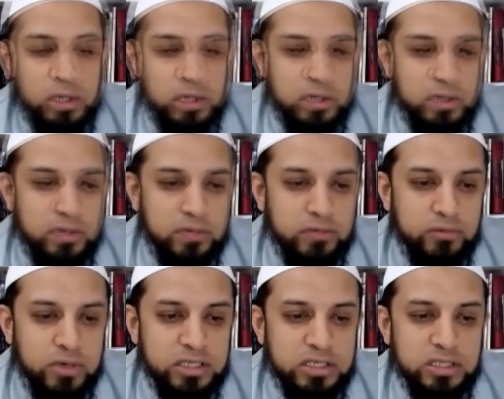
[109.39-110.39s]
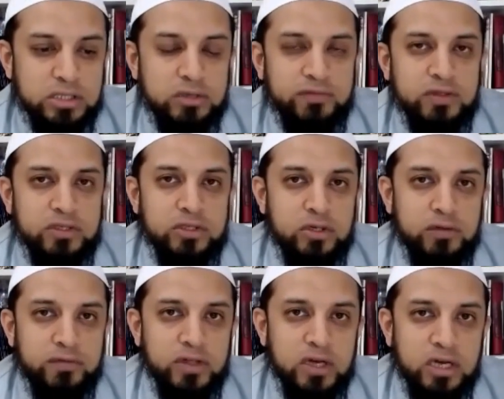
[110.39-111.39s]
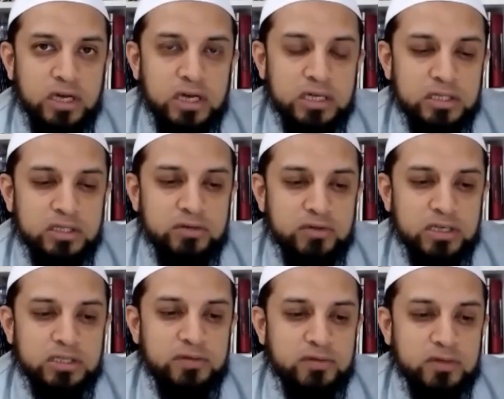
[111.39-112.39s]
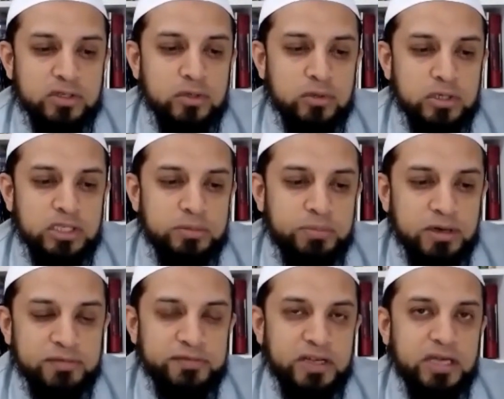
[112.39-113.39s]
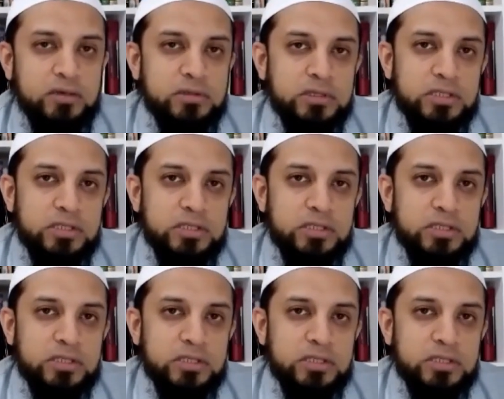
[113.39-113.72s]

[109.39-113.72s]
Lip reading: The rust of the heart and the rust of the soul is buffed out,